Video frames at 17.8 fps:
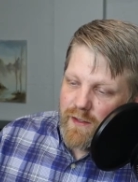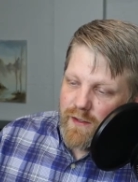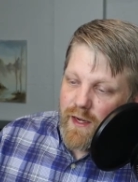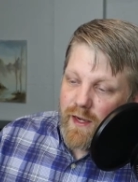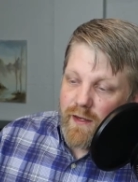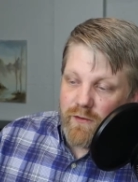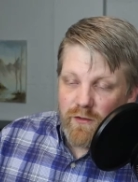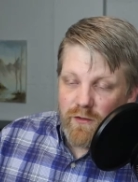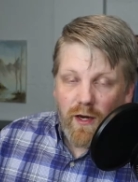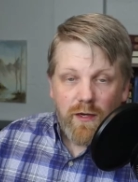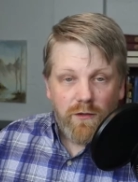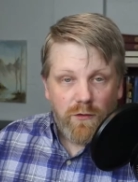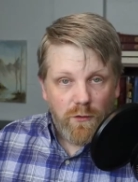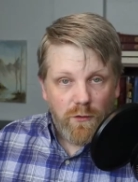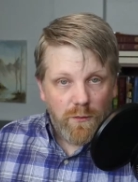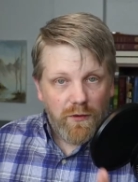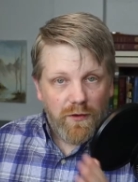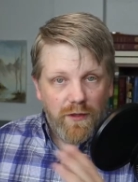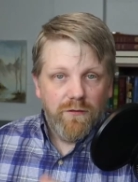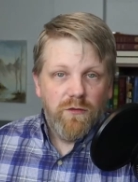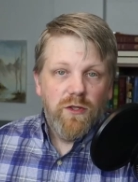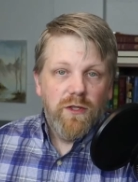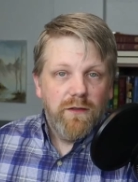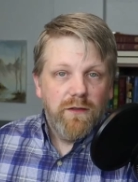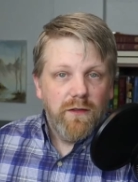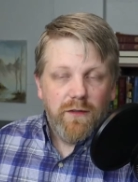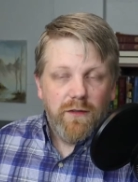yes, I do believe
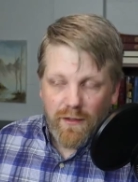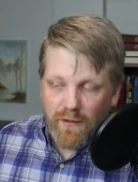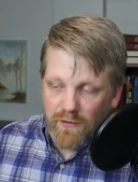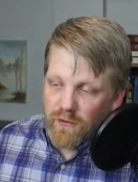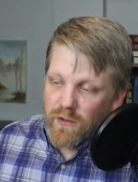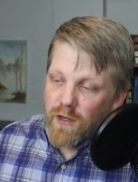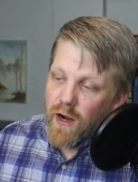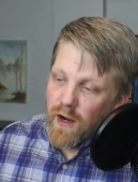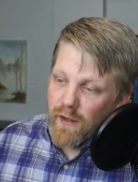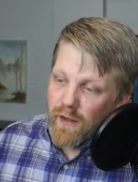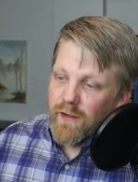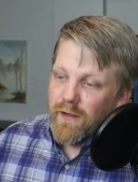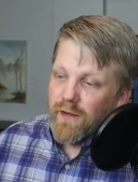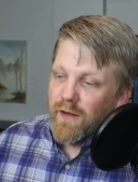Jesus is God.